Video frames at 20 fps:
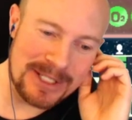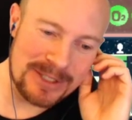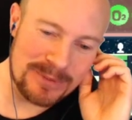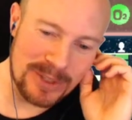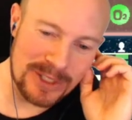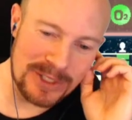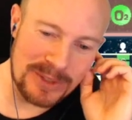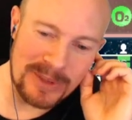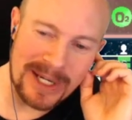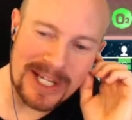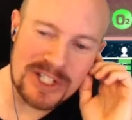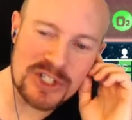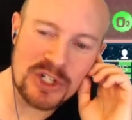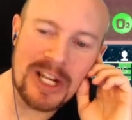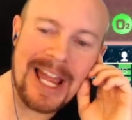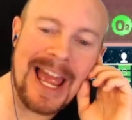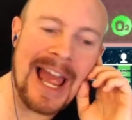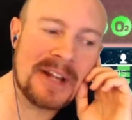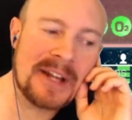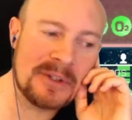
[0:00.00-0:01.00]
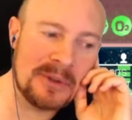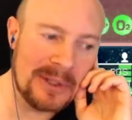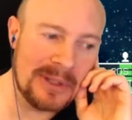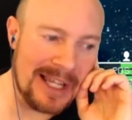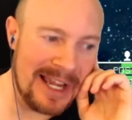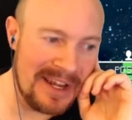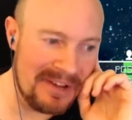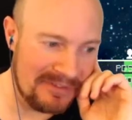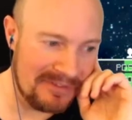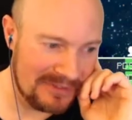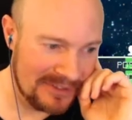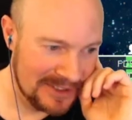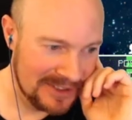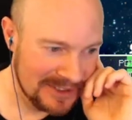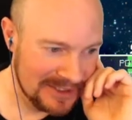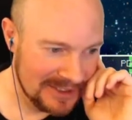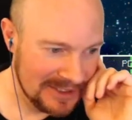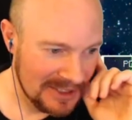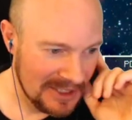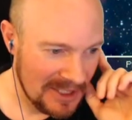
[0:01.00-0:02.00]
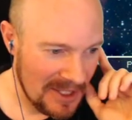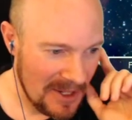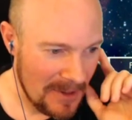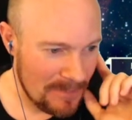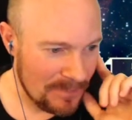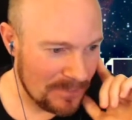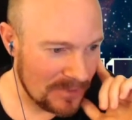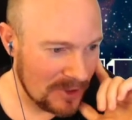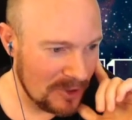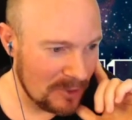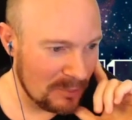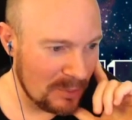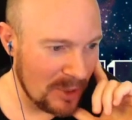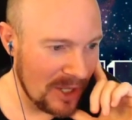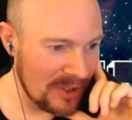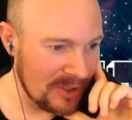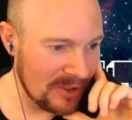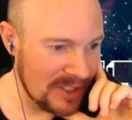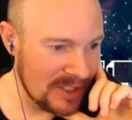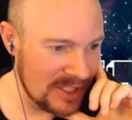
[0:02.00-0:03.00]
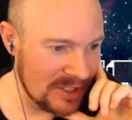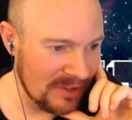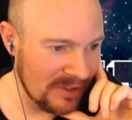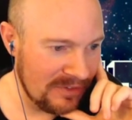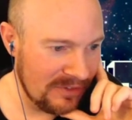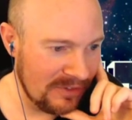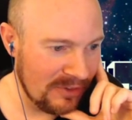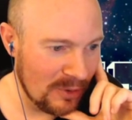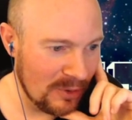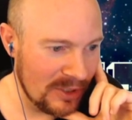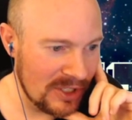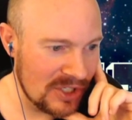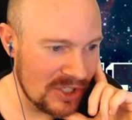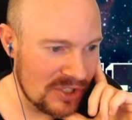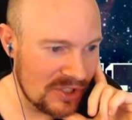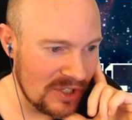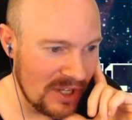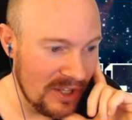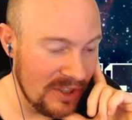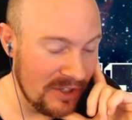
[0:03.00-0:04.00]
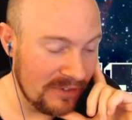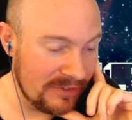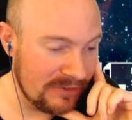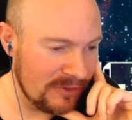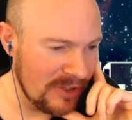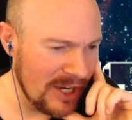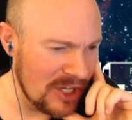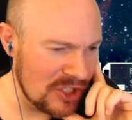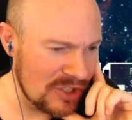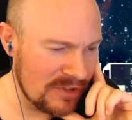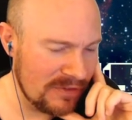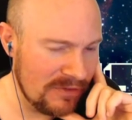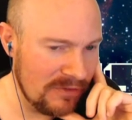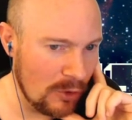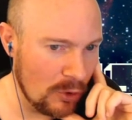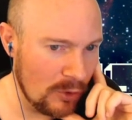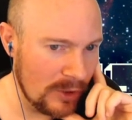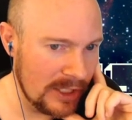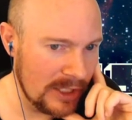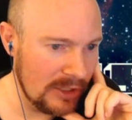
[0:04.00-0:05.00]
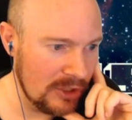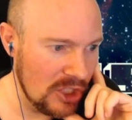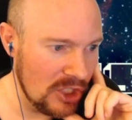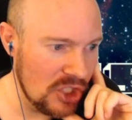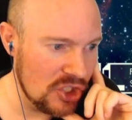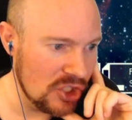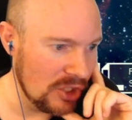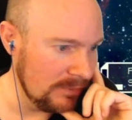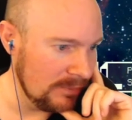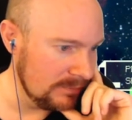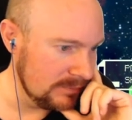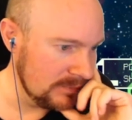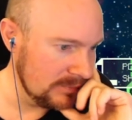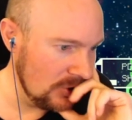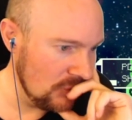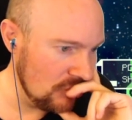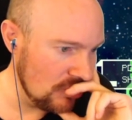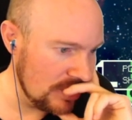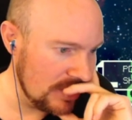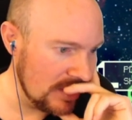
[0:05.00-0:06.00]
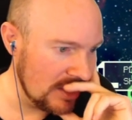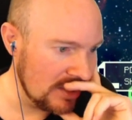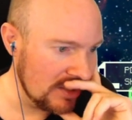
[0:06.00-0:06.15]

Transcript: will you? I shall hack your life. Your brother is in the foreign in the French Foreign Legion. Interesting.